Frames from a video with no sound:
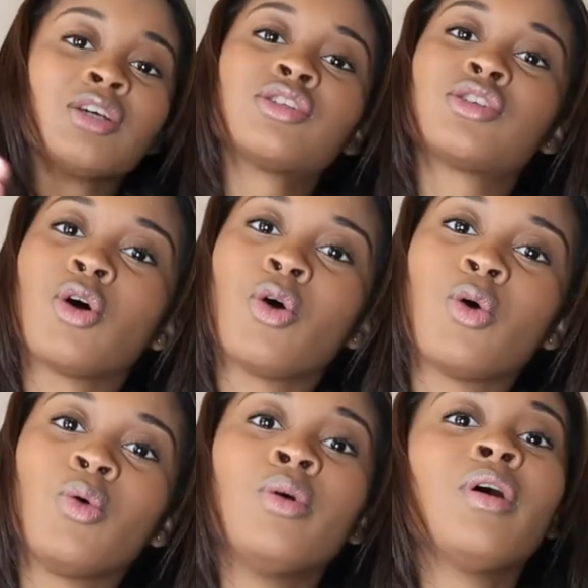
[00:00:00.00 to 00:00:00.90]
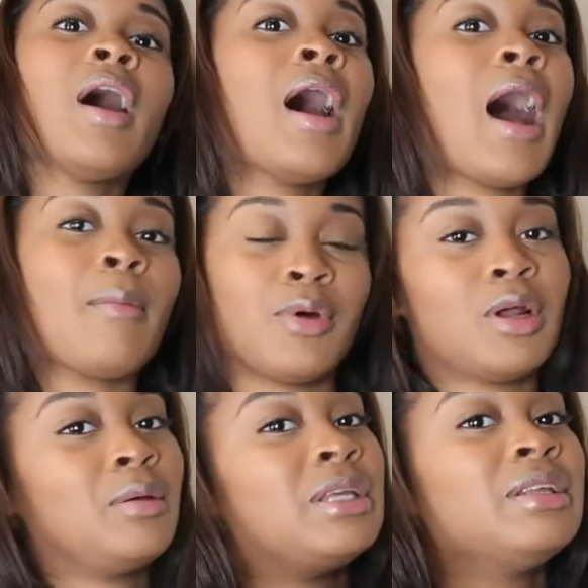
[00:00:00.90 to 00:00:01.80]
So I'm going
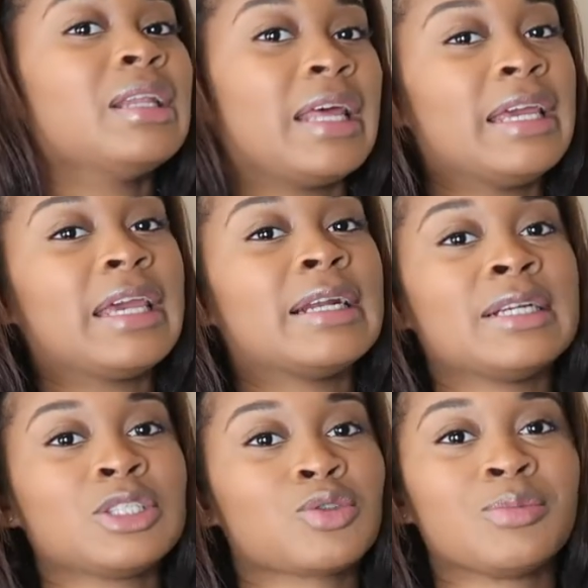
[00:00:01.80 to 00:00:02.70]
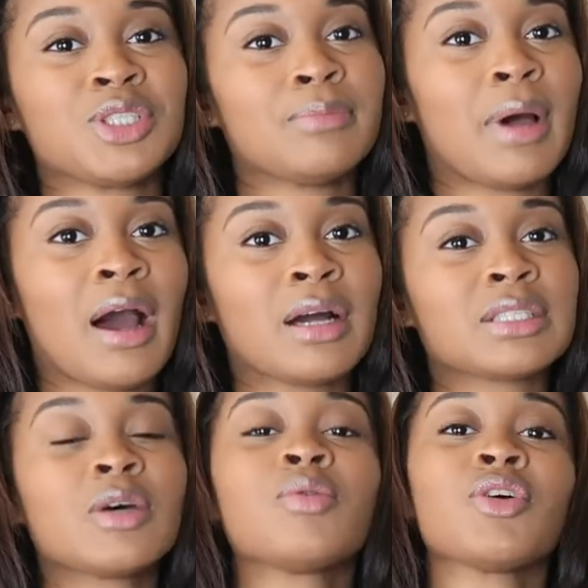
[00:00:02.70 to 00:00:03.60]
to leave the link in the description
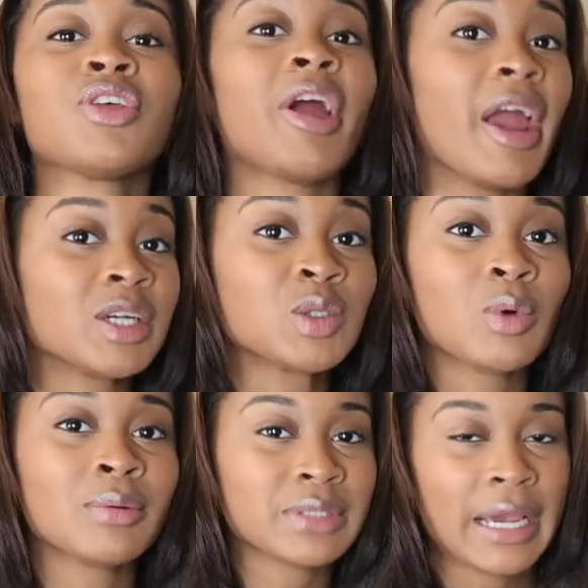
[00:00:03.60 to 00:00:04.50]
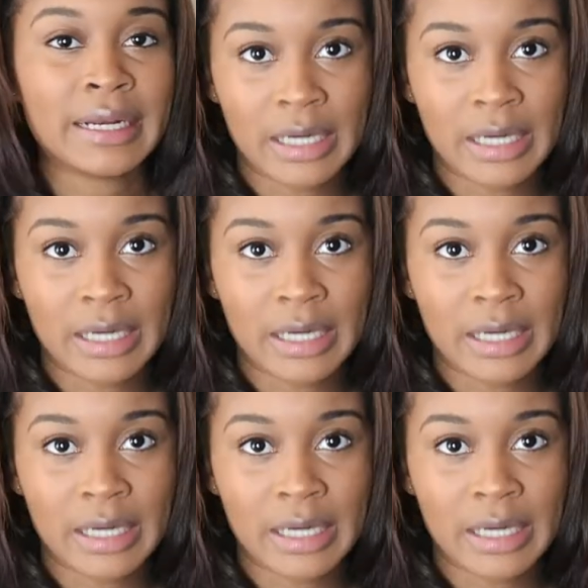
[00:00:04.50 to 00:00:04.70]
box for their actual website,